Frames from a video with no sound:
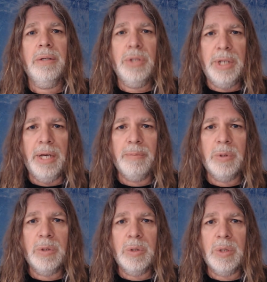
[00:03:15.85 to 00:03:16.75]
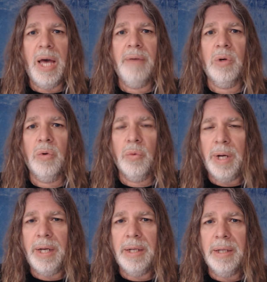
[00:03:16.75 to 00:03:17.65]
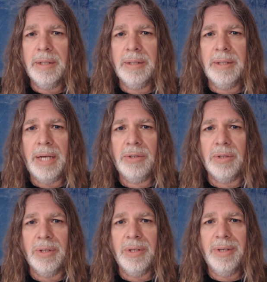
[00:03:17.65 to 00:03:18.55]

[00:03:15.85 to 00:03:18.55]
tips to have a great session.